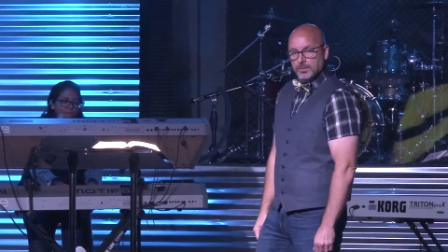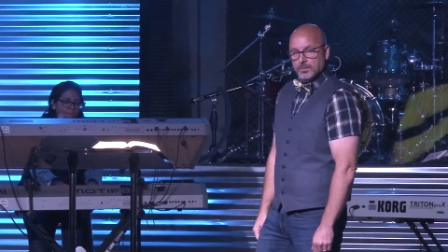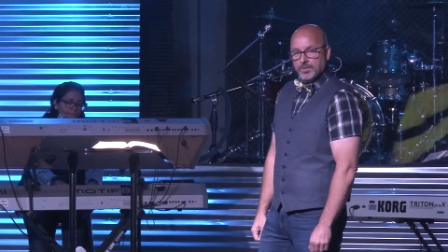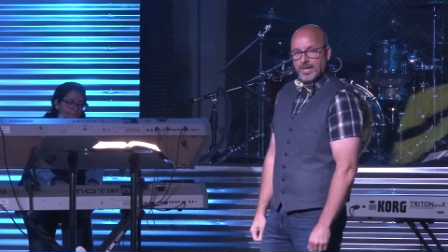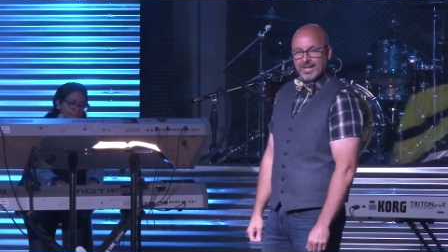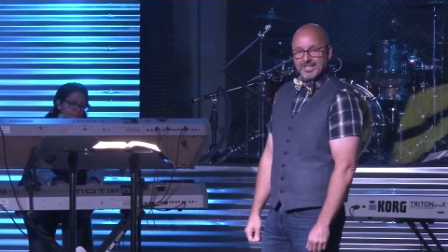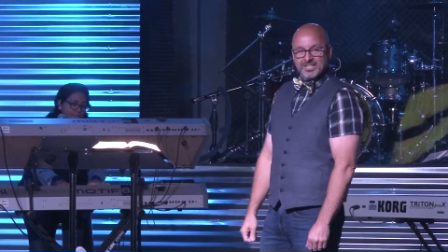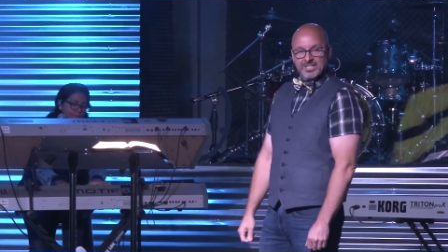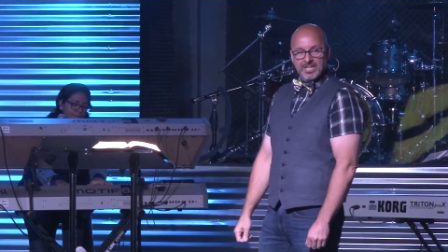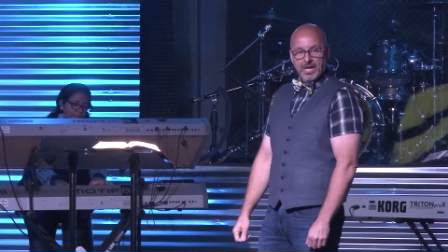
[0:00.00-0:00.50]

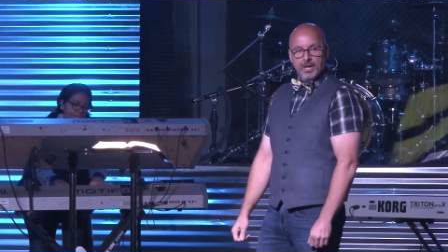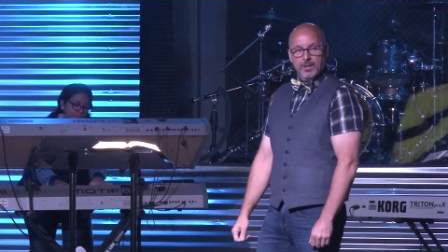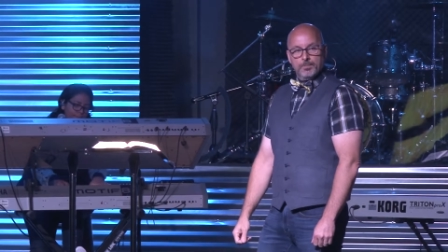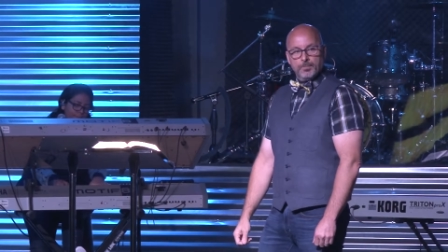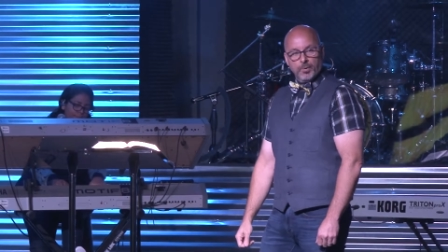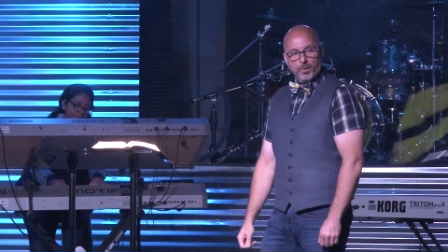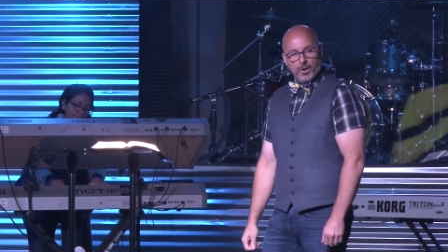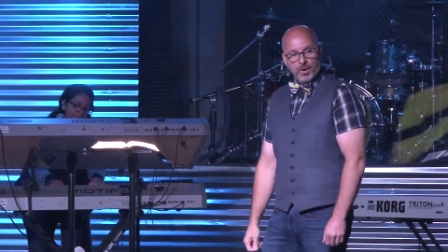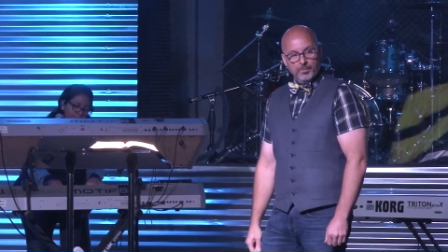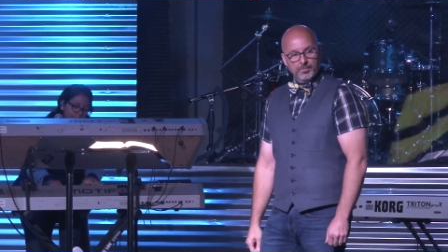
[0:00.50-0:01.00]
that same
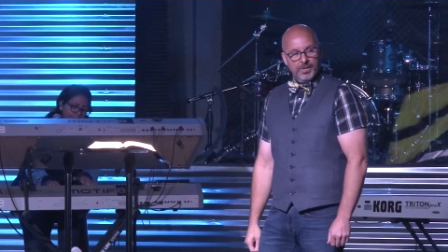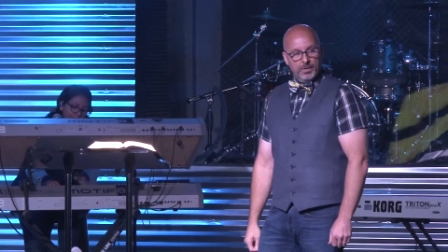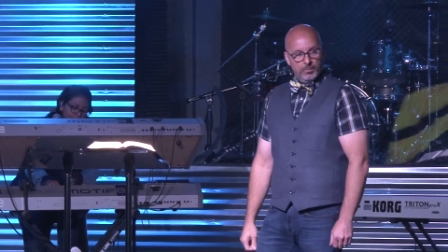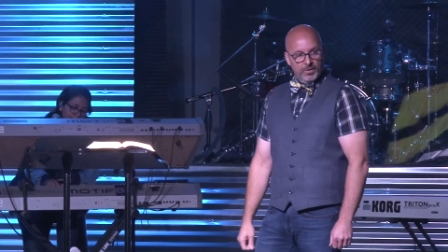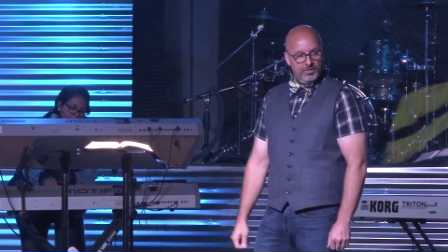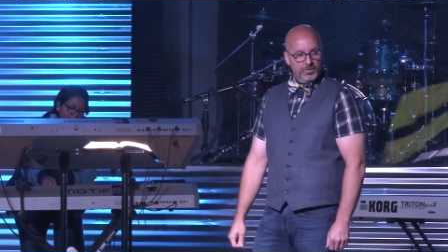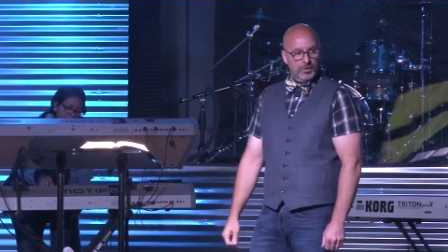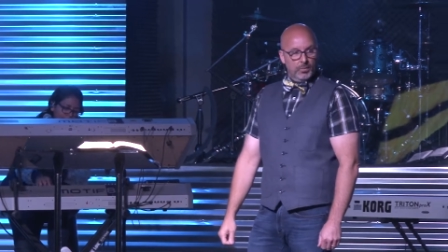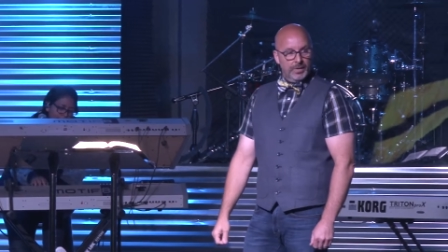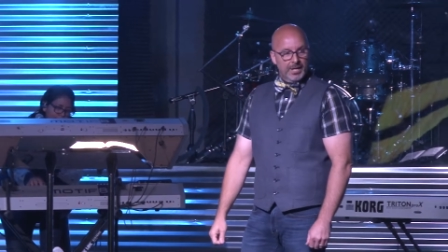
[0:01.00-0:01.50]
problem that we
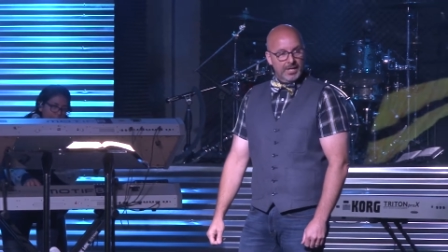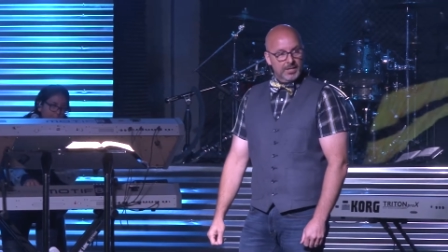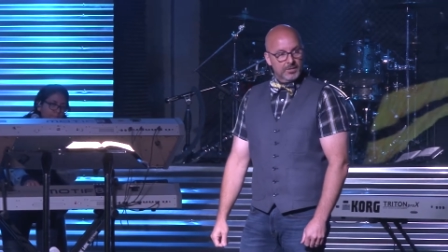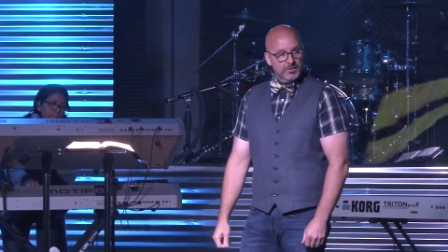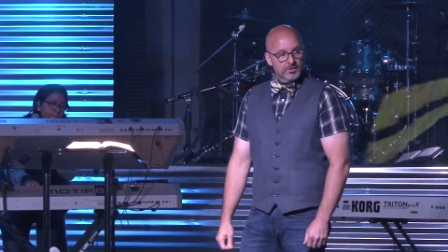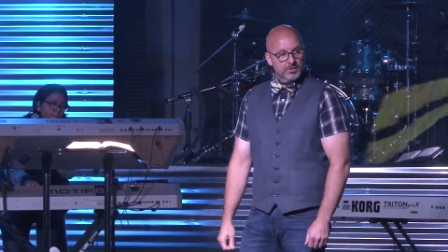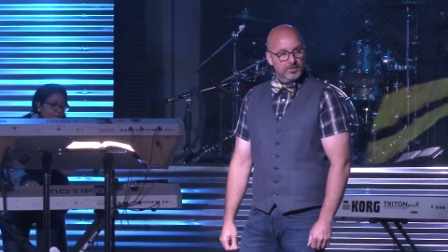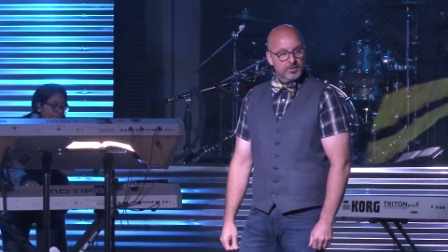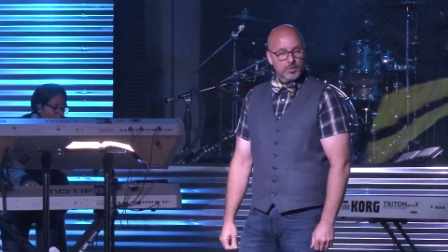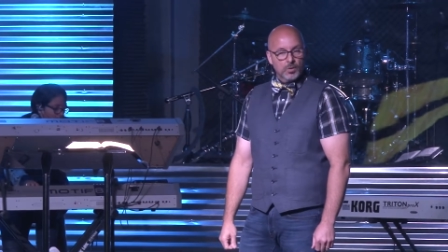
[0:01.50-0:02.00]
thought we had
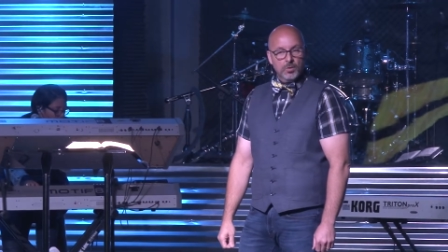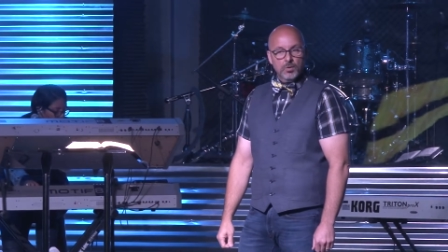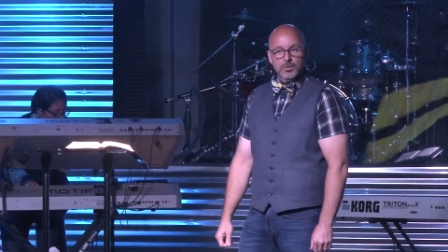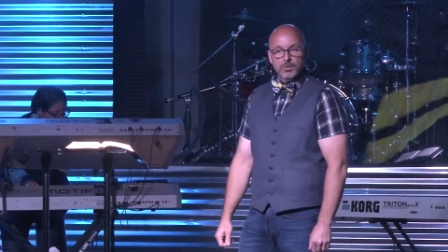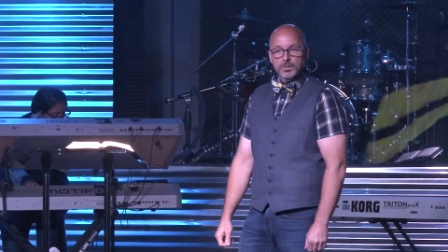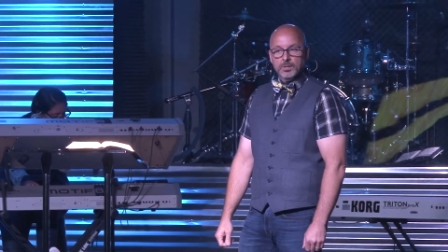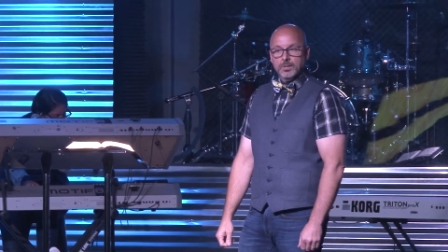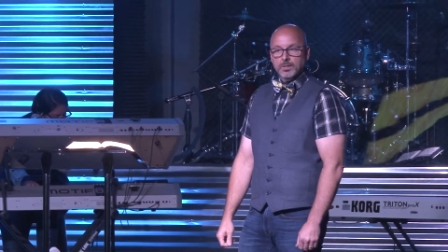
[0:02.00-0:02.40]
under control